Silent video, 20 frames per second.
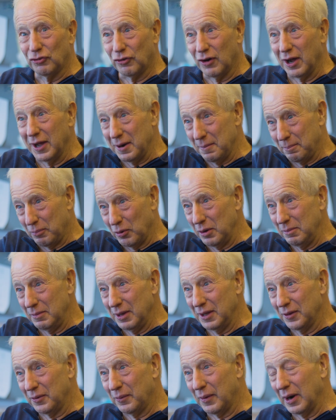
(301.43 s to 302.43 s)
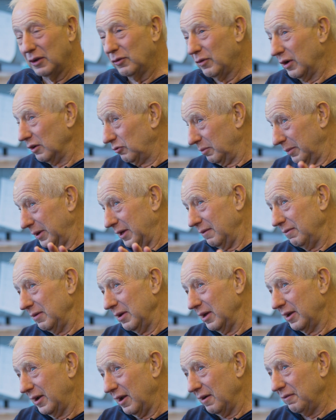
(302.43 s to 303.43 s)
trying to point me in the right direction, but giving
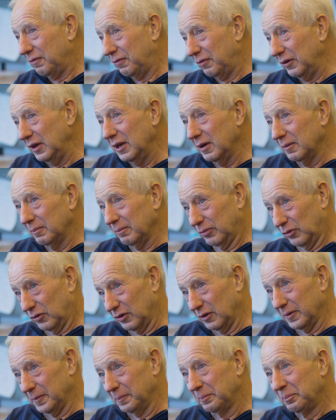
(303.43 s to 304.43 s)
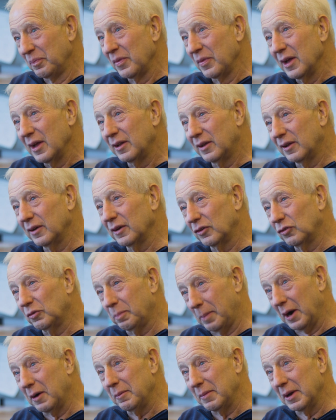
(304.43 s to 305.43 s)
me enough freedom to, to
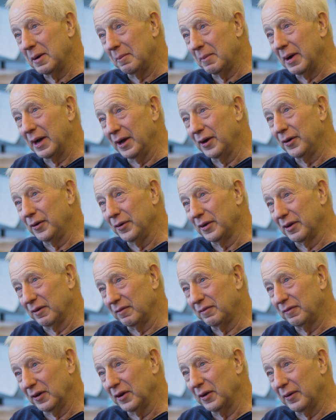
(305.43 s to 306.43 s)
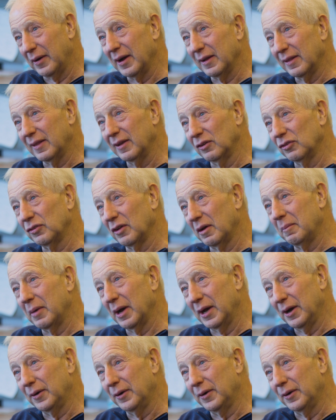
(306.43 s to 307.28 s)
experiment on my own and figure out things on my